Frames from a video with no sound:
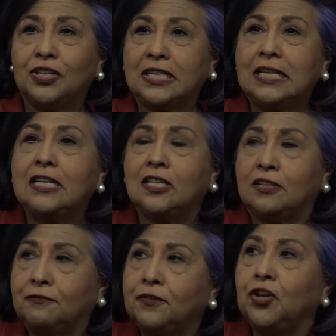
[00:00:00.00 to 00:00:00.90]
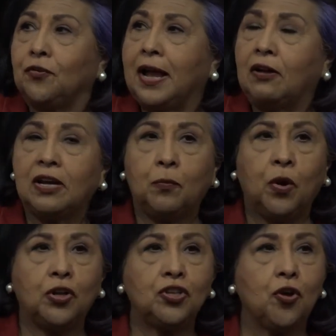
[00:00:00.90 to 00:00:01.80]
it needs to figure out
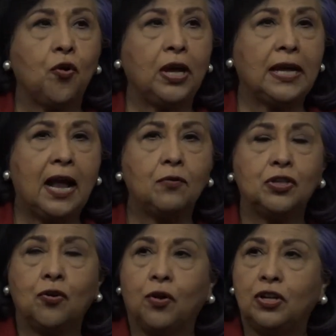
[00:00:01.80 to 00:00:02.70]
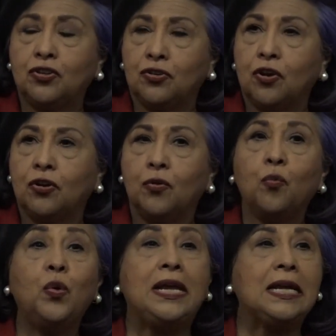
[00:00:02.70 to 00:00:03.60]
where it's going and how it's going to start
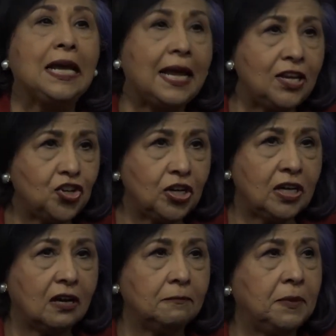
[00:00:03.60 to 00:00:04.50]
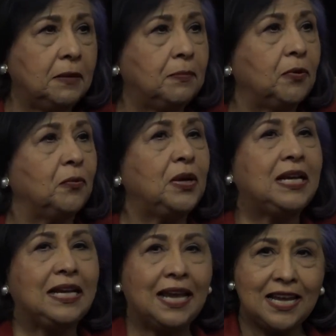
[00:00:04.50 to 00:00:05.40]
re-engaging young people,
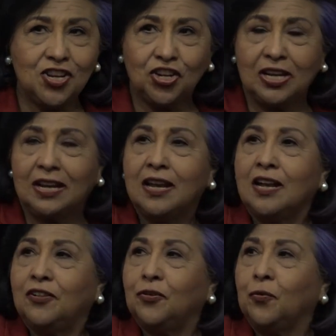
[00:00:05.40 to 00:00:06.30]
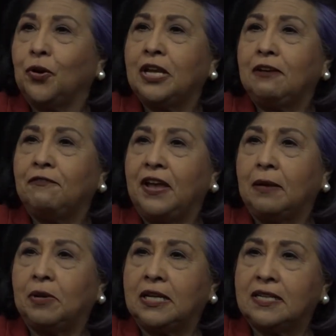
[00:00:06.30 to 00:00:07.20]
re-engaging the working
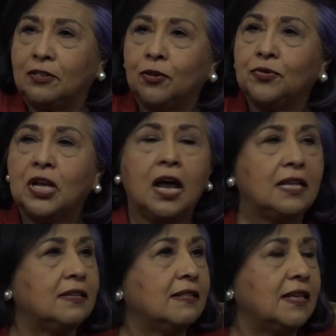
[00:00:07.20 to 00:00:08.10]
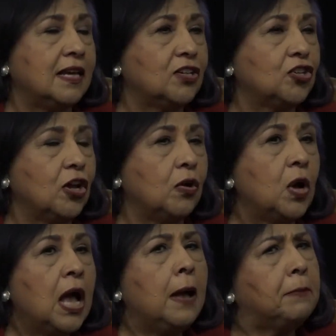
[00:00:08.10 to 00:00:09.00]
families and those kinds of things.
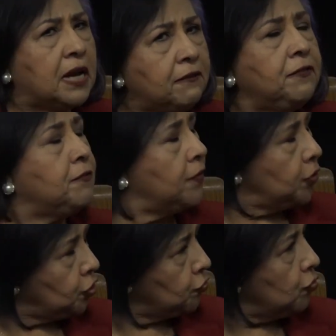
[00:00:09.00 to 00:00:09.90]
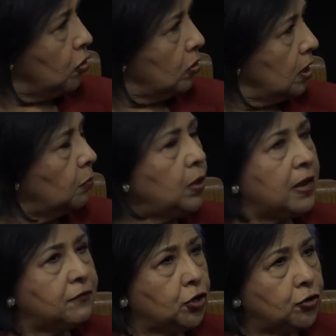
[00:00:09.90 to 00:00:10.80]
So, but I feel very strong. We
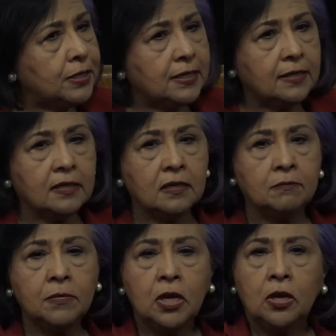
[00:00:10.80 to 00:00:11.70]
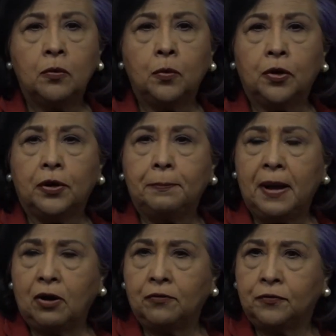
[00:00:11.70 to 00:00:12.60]
have a good system, we are a
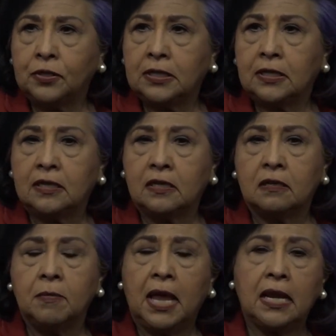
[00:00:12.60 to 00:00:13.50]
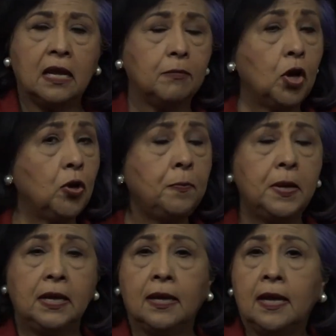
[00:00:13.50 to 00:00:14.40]
powerful system, and I am
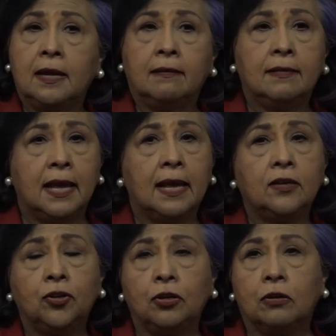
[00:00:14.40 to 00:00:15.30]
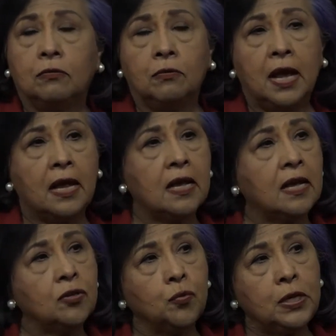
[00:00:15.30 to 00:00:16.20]
hoping that, you know,
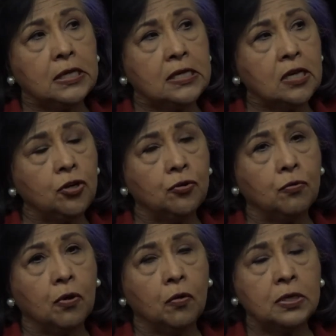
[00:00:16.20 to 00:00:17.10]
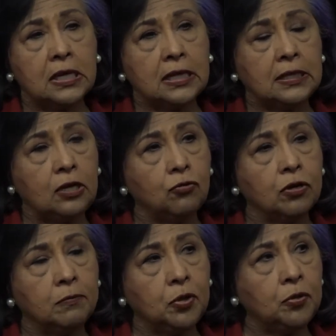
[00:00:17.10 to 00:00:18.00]
as we continue to grow as a Latino
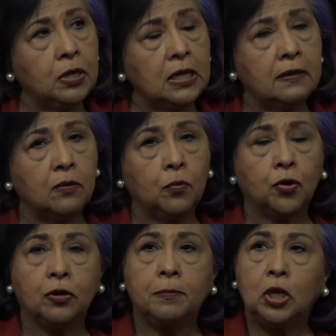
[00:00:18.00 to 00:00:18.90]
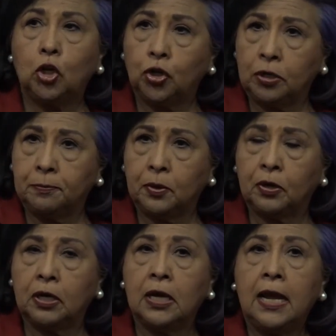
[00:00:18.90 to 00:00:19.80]
community, that we're going to be looked
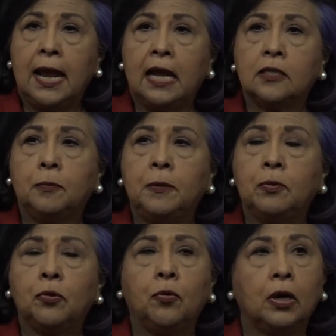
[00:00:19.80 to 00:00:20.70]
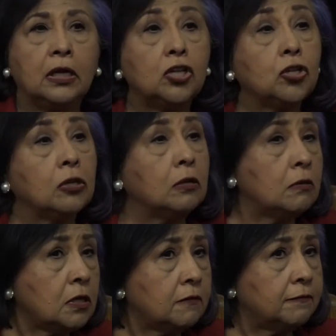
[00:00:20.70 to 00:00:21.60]
upon as people who aren't
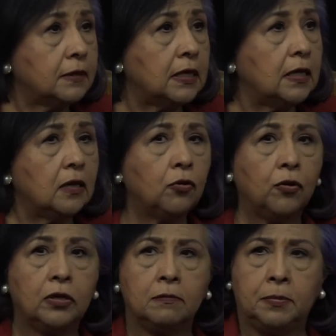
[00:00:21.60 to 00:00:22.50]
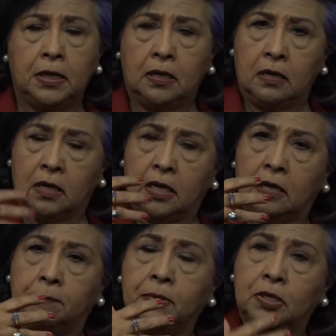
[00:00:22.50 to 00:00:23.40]
exclusively going to be
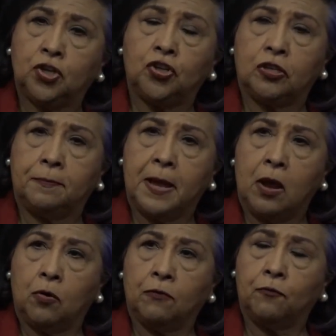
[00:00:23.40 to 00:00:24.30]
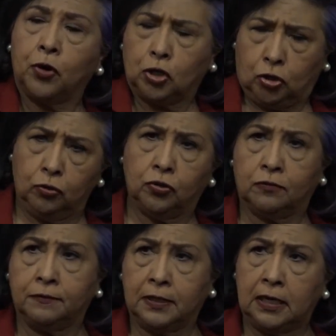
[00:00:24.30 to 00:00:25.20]
in positions of power for
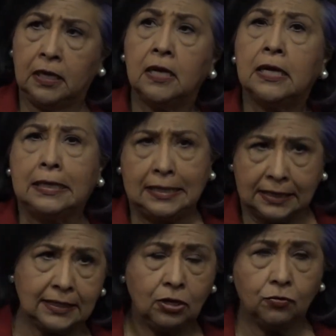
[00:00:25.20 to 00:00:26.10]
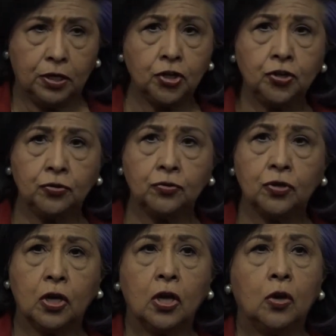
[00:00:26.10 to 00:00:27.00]
exclusively Latino issues.
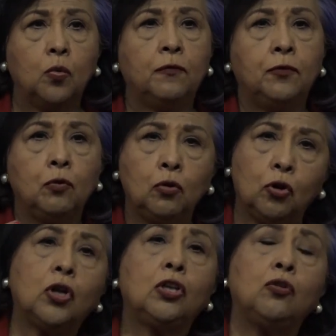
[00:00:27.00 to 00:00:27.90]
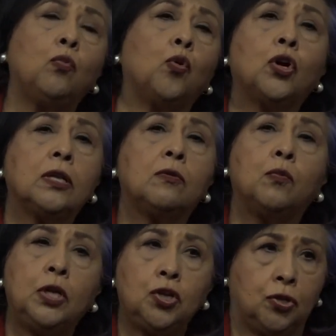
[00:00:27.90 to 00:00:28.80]
If you look at the work that
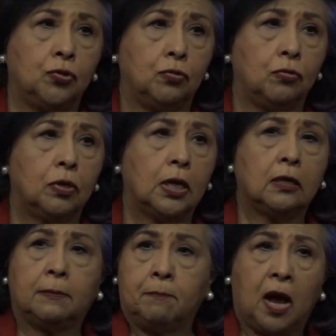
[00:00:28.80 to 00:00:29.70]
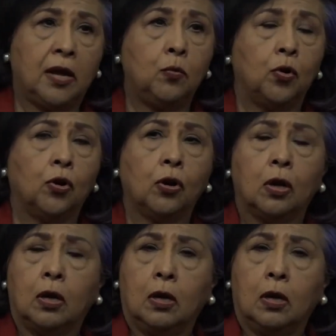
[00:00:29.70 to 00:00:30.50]
we do, my work,